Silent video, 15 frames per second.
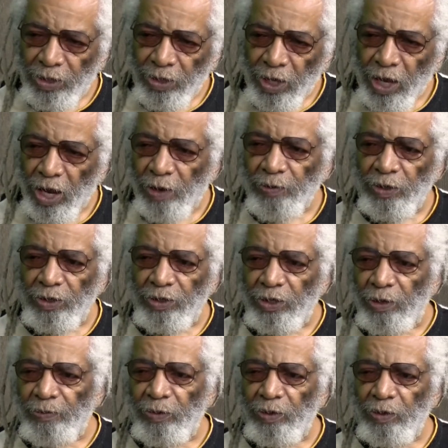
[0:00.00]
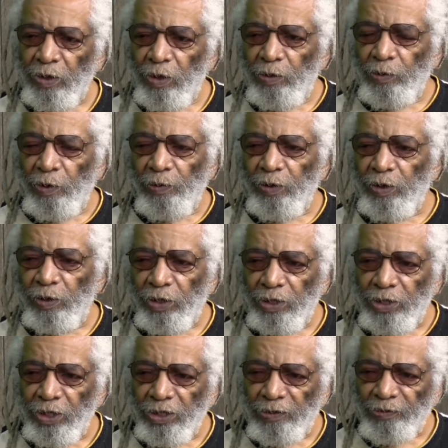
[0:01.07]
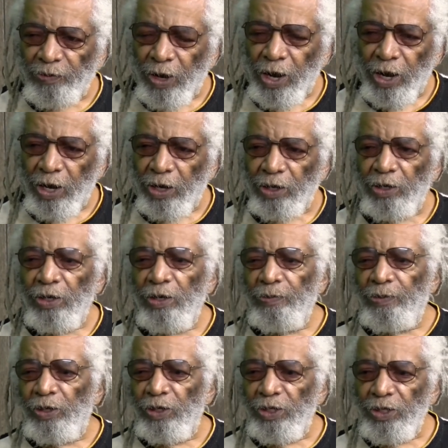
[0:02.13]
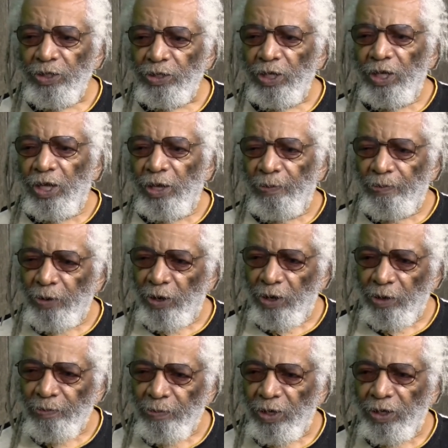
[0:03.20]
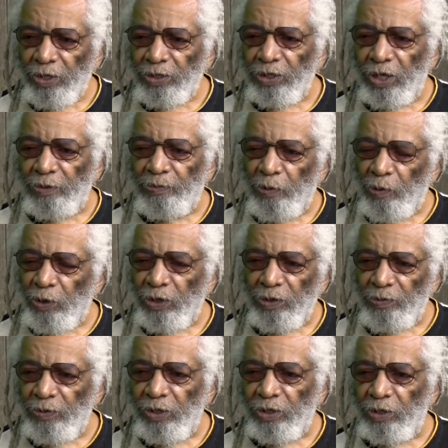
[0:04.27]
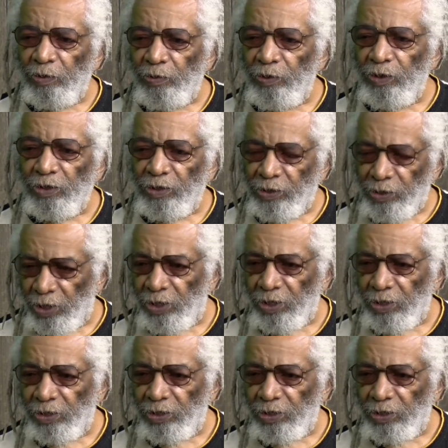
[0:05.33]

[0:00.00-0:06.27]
Harriet Tubman, where we're going to teach fire, police, and paramedics as part of the career studies.